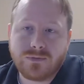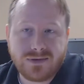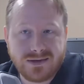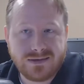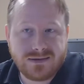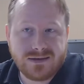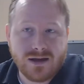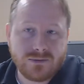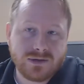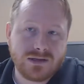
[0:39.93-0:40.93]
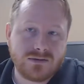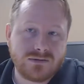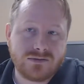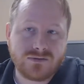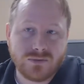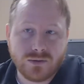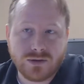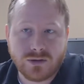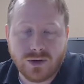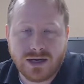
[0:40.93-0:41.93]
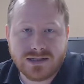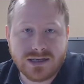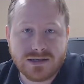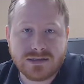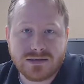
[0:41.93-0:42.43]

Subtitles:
This is not really used for quiet settings,